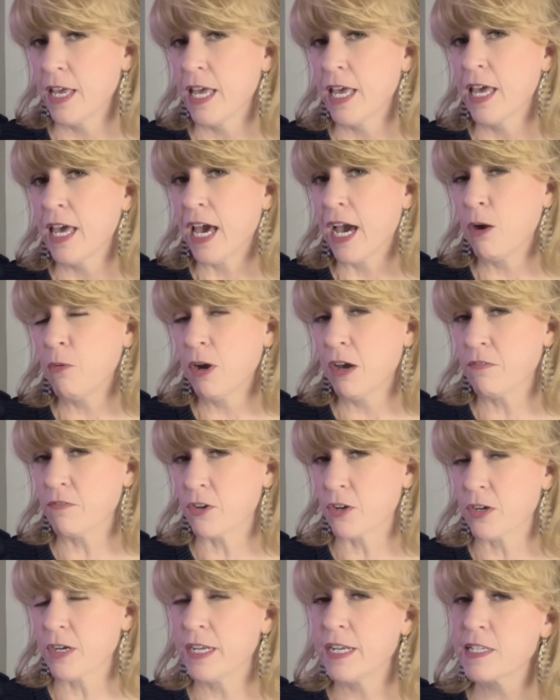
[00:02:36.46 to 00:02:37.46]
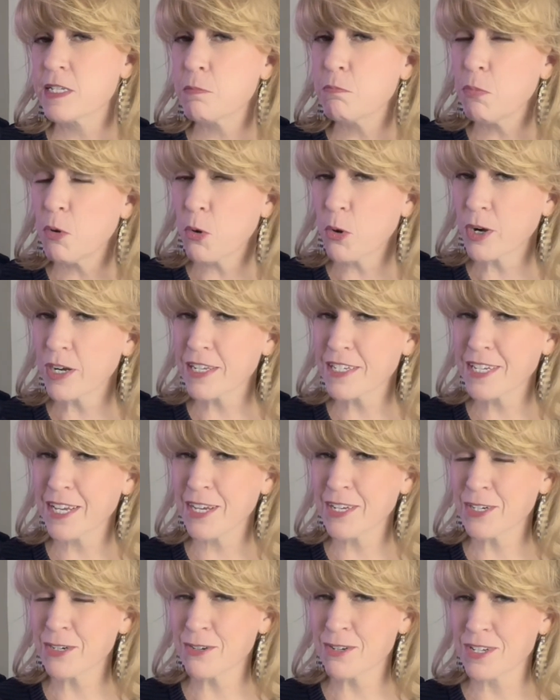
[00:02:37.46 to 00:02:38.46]
However, it's important to
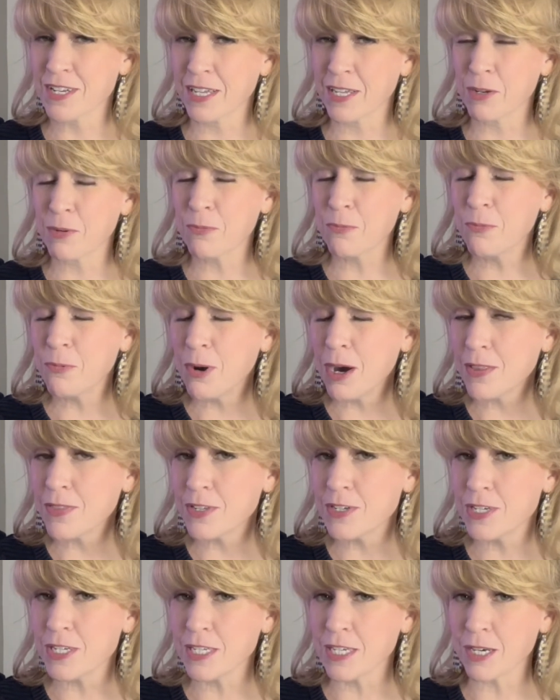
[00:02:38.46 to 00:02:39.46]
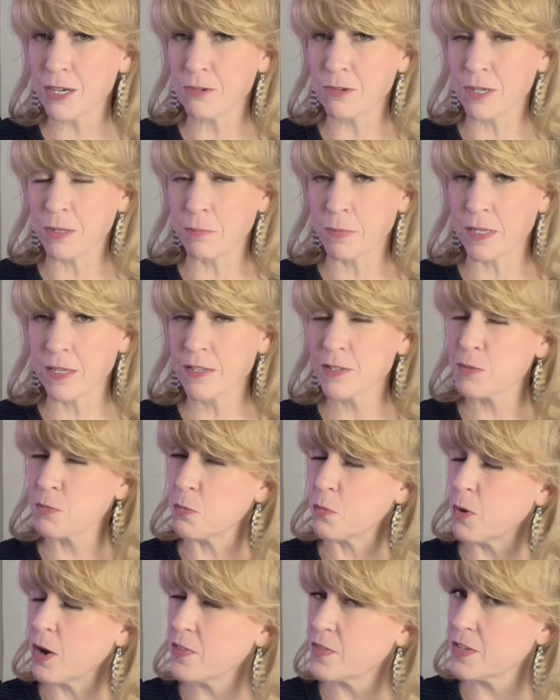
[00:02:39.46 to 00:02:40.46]
understand what the DOM is,
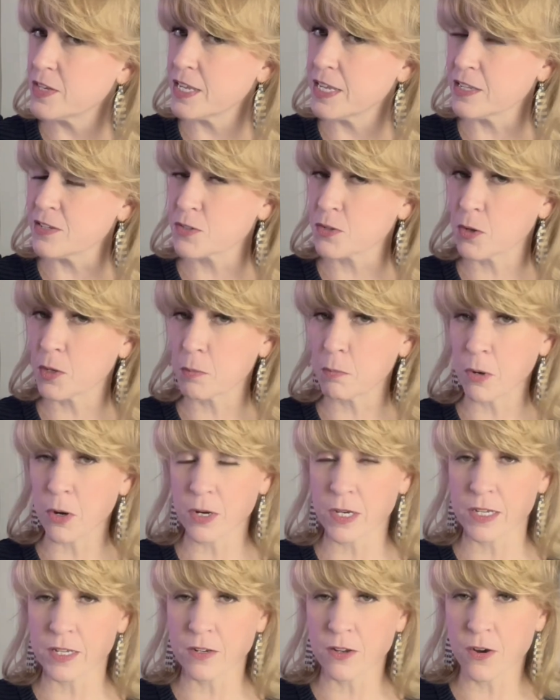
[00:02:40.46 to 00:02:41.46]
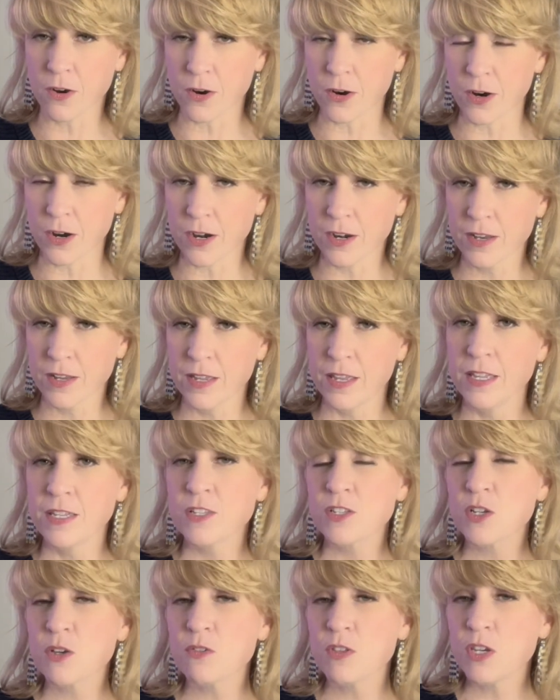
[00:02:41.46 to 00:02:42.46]
what the days on market are,
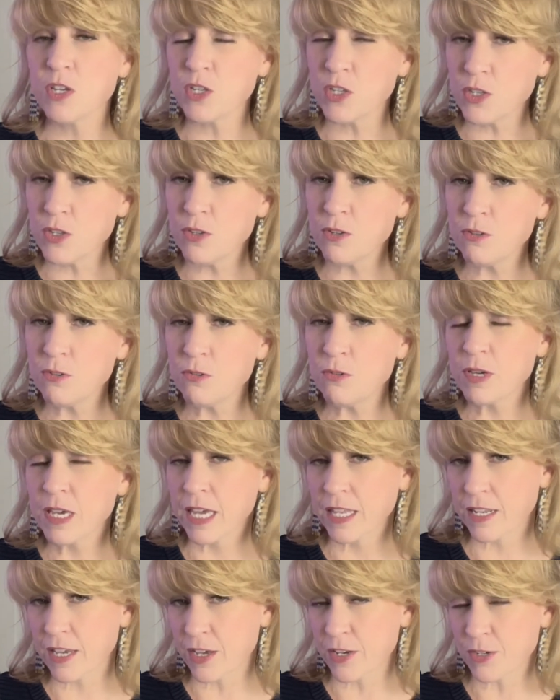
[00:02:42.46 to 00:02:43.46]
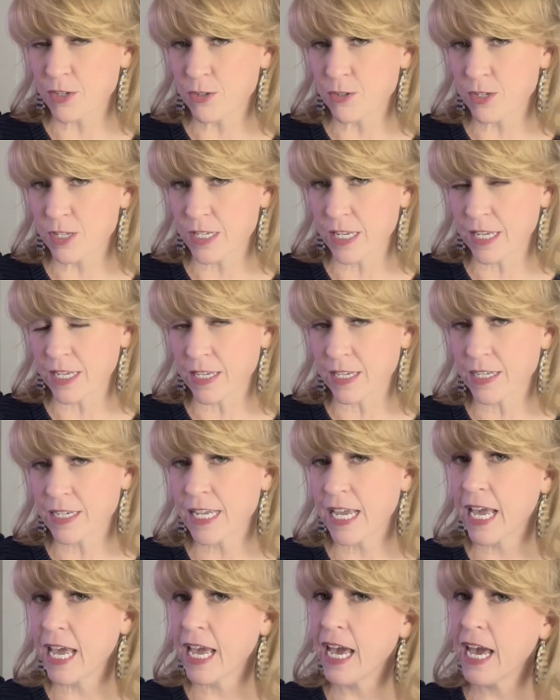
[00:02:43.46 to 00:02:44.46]
so that you can understand
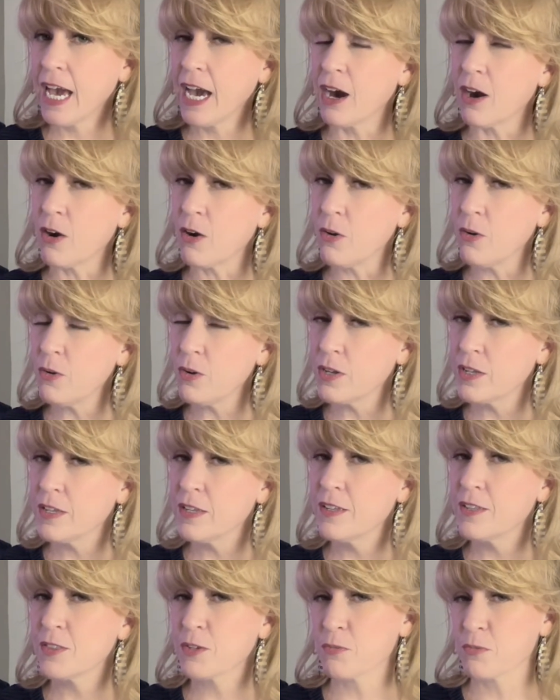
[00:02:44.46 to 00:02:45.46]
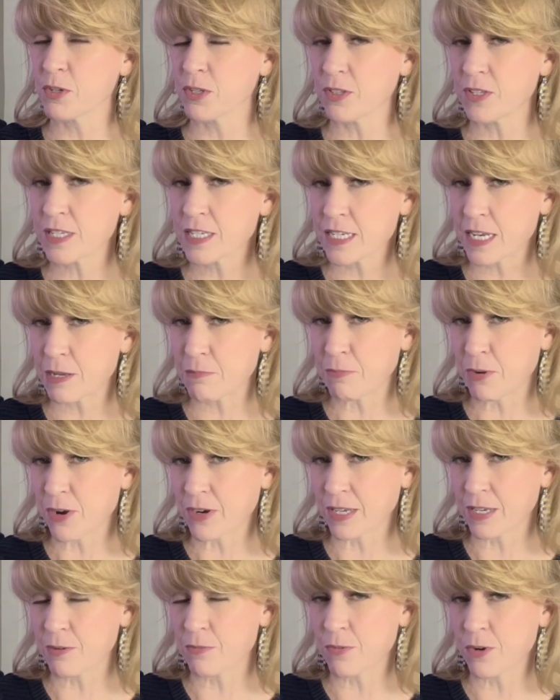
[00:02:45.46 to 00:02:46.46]
how the real estate
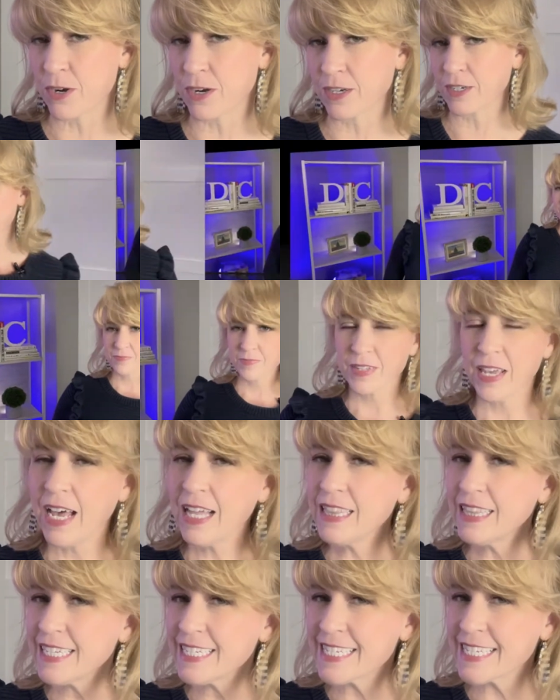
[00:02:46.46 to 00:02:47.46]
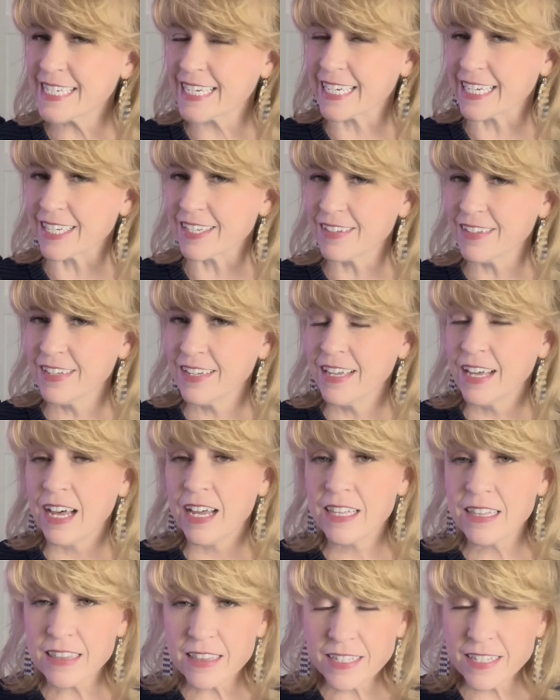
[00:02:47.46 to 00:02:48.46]
market works. A listing. A
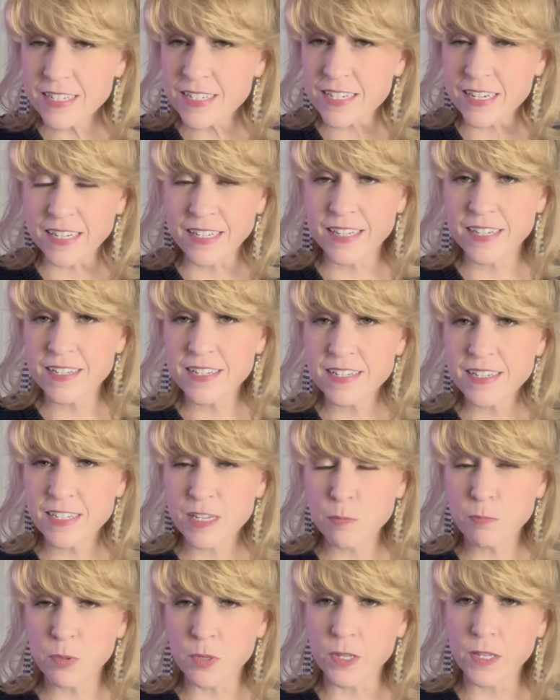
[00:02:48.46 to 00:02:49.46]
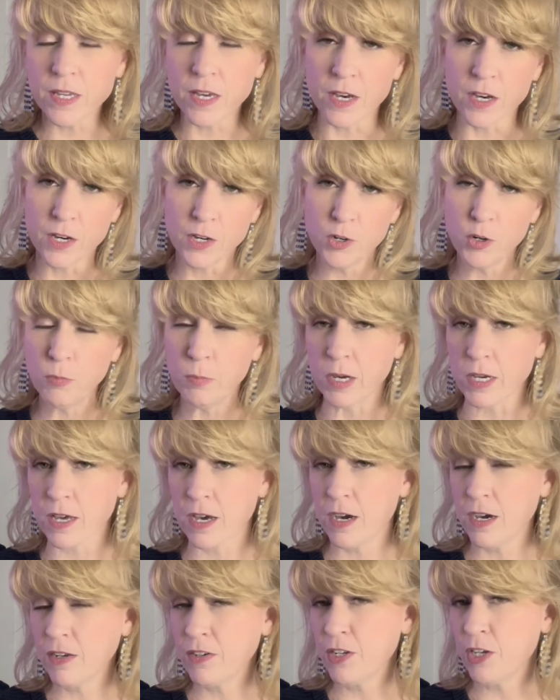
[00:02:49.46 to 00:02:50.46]
listing is simply a home, a
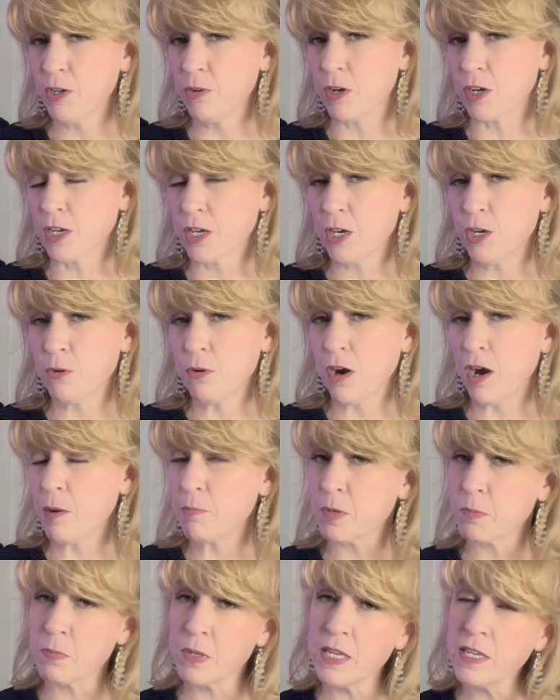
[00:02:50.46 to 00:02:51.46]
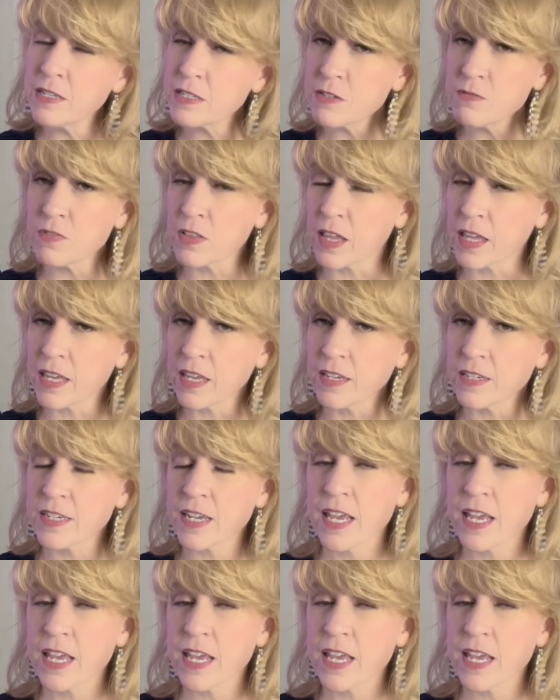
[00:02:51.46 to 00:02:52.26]
condo, a co-op, a piece of land